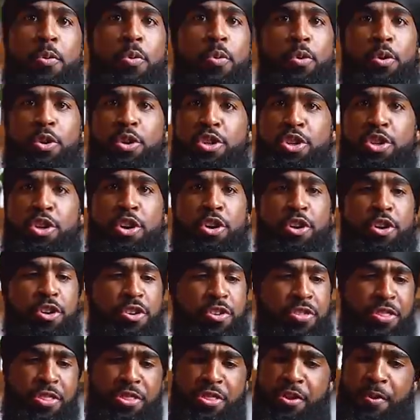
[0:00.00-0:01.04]
or
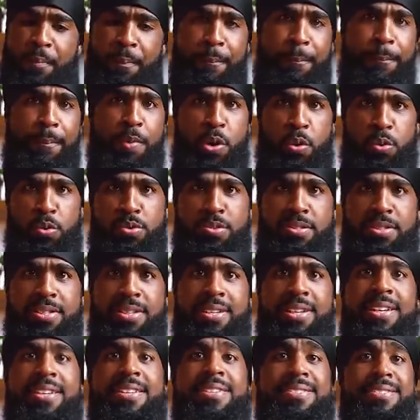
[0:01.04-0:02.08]
yearn the
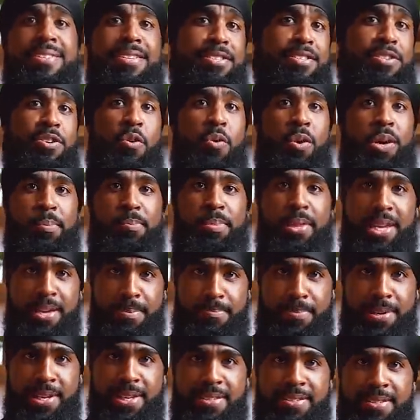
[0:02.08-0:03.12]
most since going
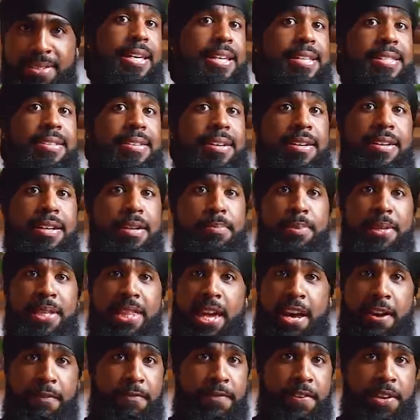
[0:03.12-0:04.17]
plant-based? It's gonna be
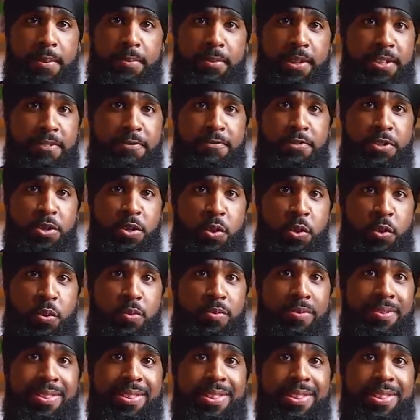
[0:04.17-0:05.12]
like Family Feud.